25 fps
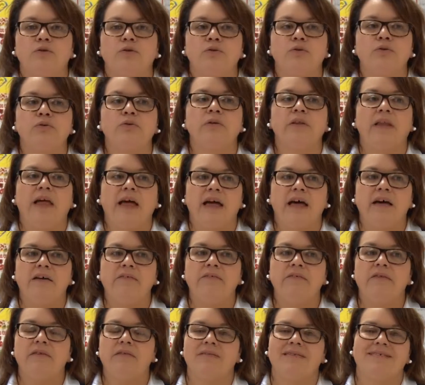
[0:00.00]
True
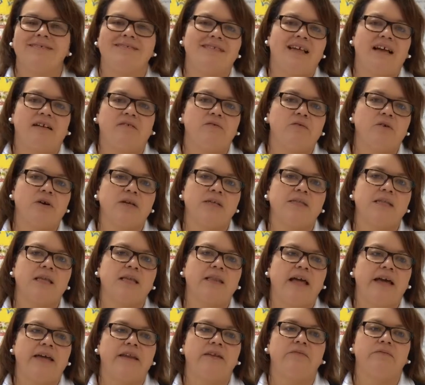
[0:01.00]
love does not cross the
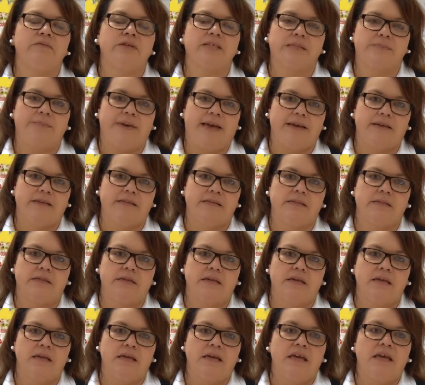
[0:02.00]
line of respect.
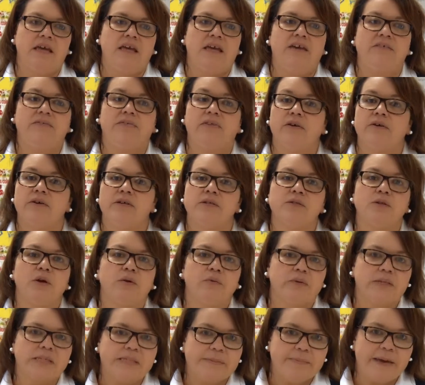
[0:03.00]
If there is
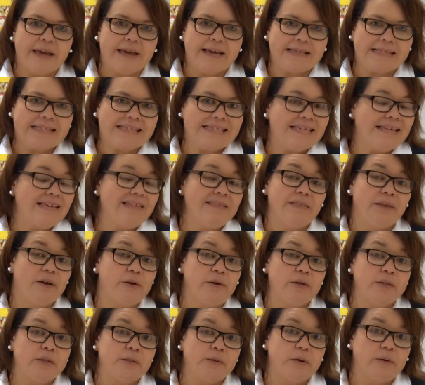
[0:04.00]
no respect,
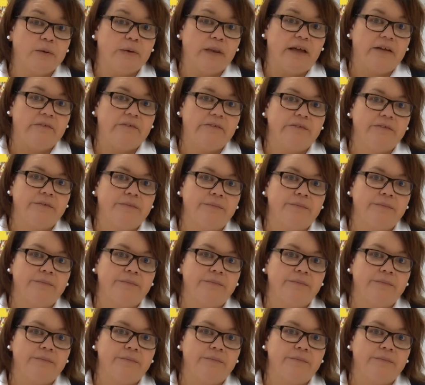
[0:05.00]
there is no love.